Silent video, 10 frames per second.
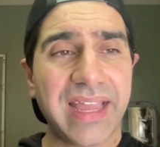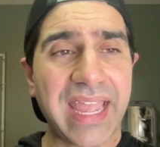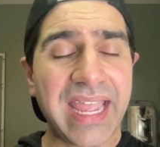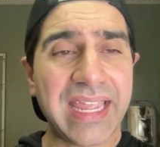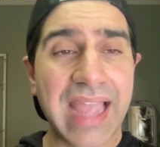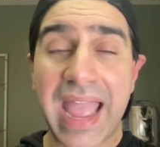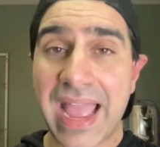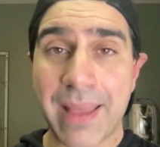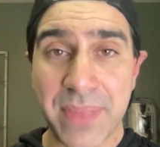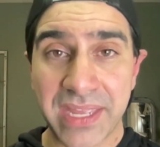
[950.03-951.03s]
a
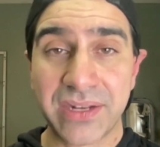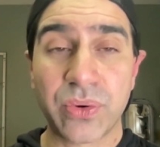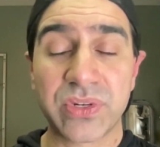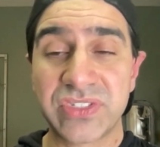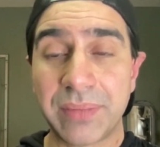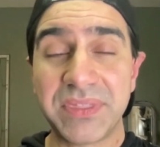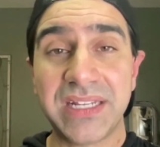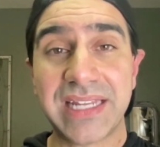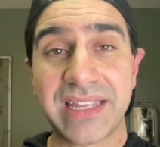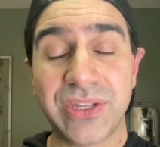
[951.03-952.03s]
habit or
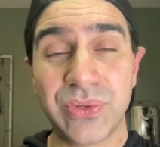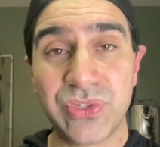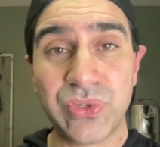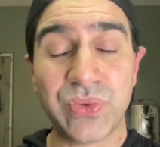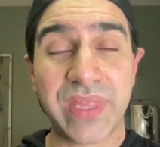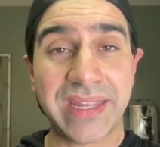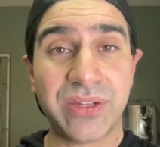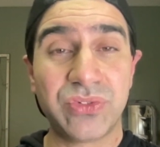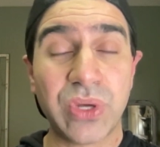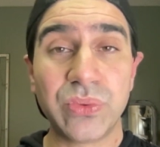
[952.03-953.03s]
something that you do that
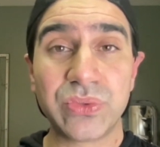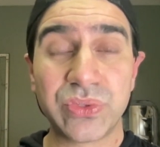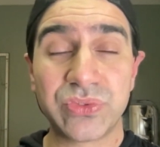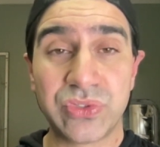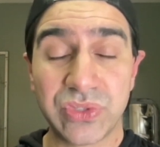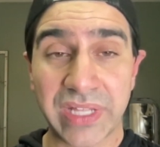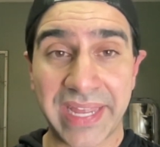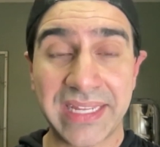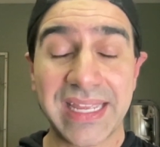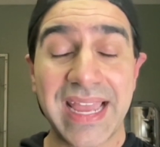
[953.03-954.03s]
you don't
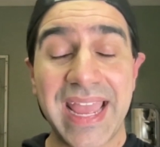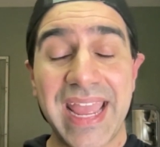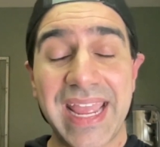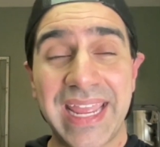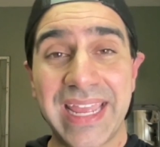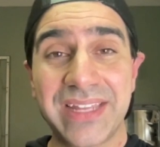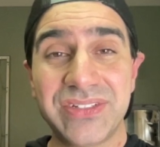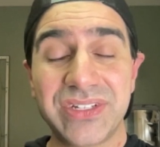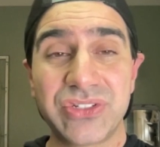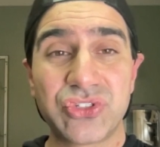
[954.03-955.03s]
like
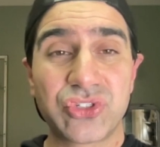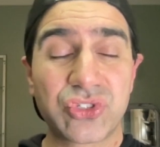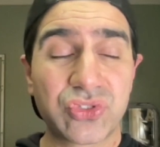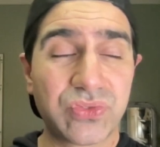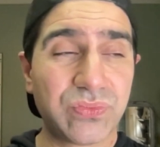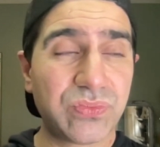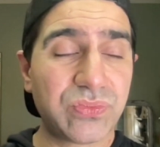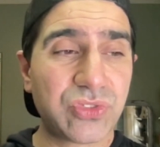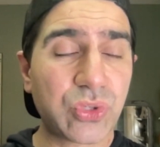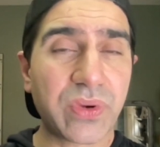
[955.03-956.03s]
and
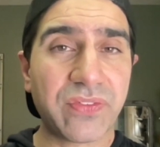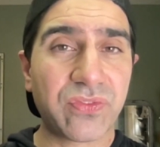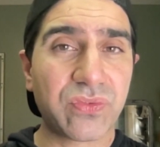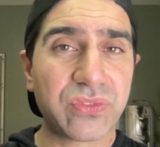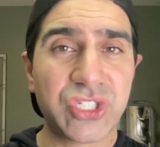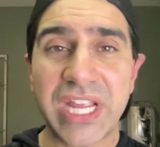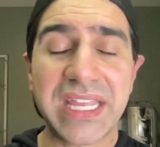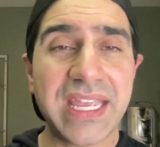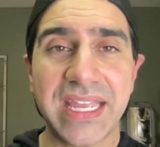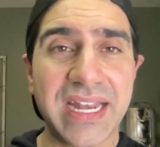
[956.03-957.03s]
sort of
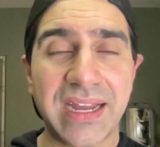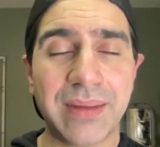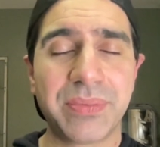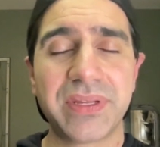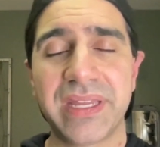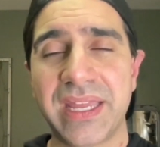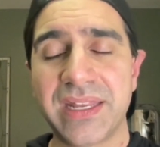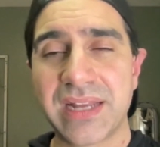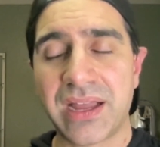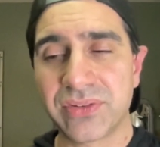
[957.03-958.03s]
shaking it up.
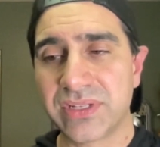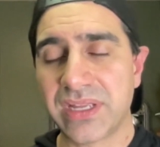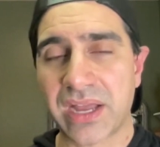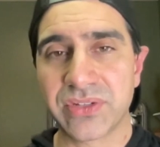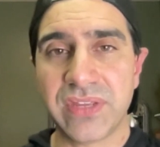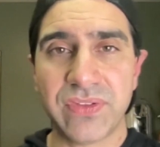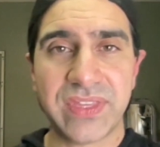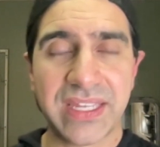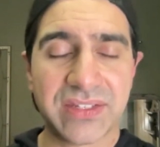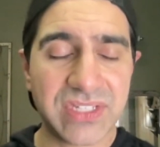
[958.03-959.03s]
And I'll give you
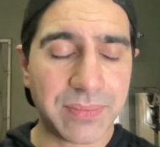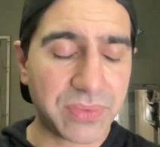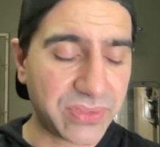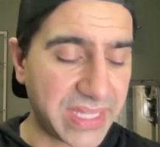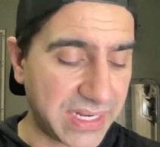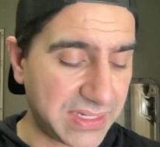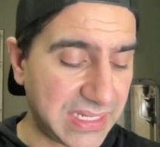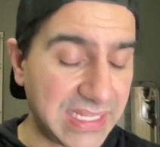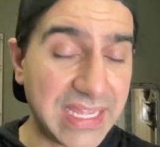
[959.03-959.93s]
the example that he